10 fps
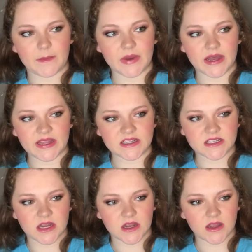
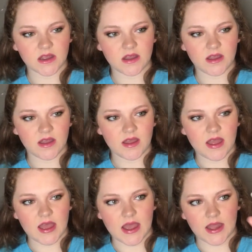but
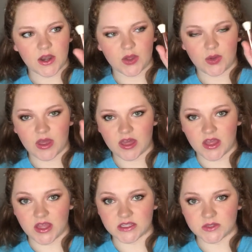I know
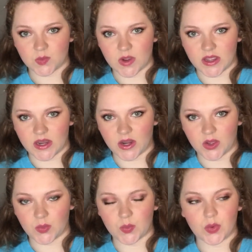this one
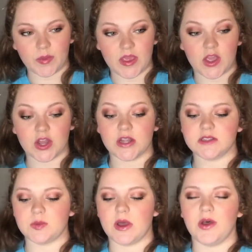will be good
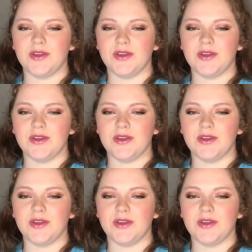as well.